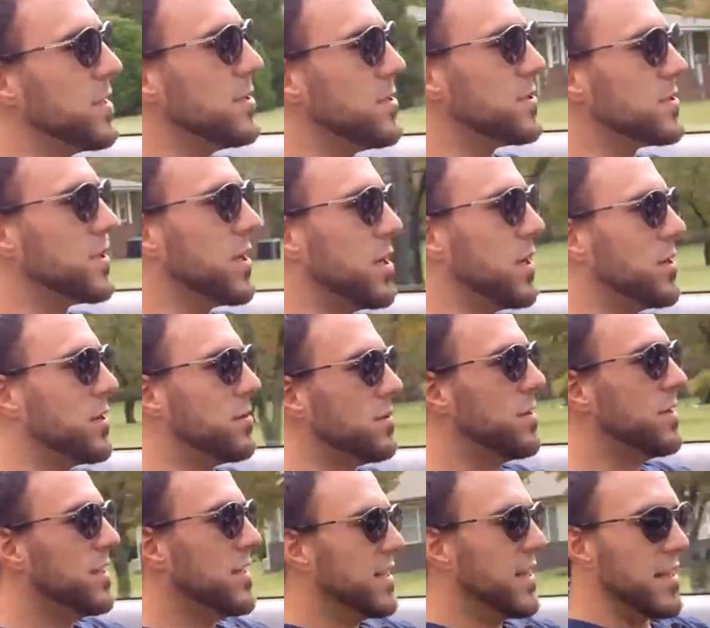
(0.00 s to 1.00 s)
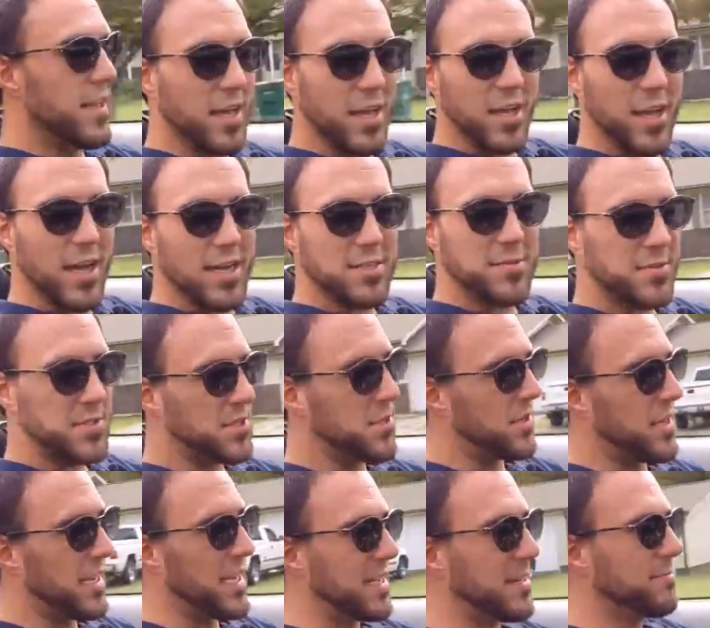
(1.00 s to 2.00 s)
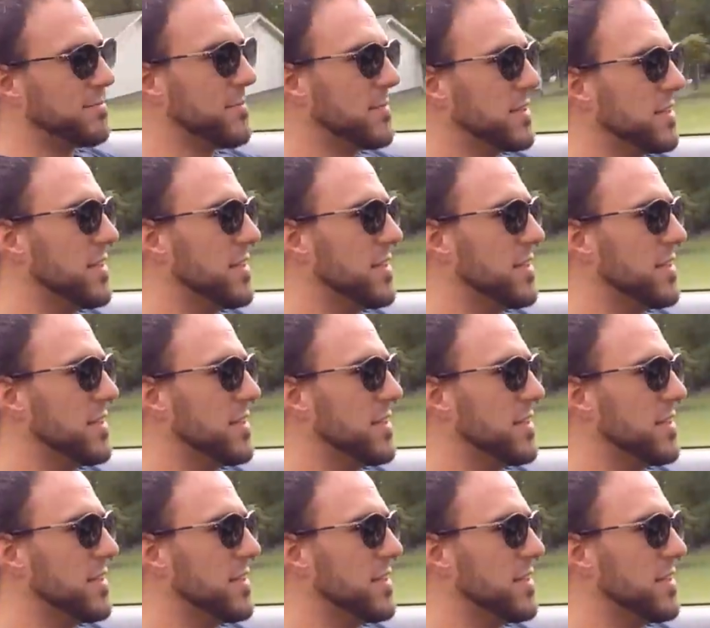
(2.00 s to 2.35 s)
So, thank you guys for tuning in.